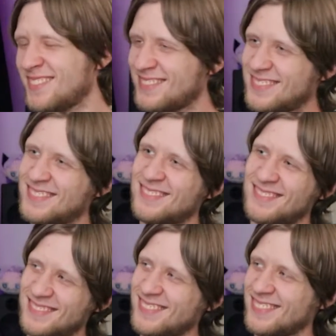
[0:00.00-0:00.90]
Dun,
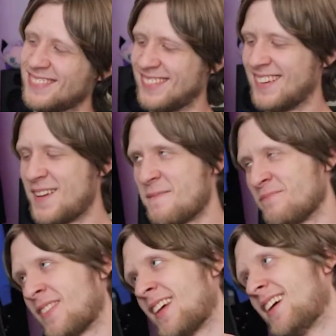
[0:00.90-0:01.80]
da, da,
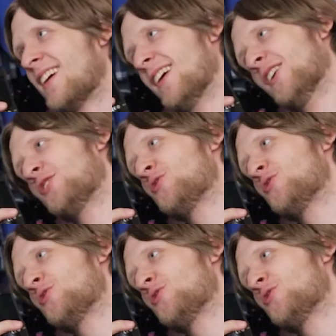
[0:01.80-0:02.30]
da, dum,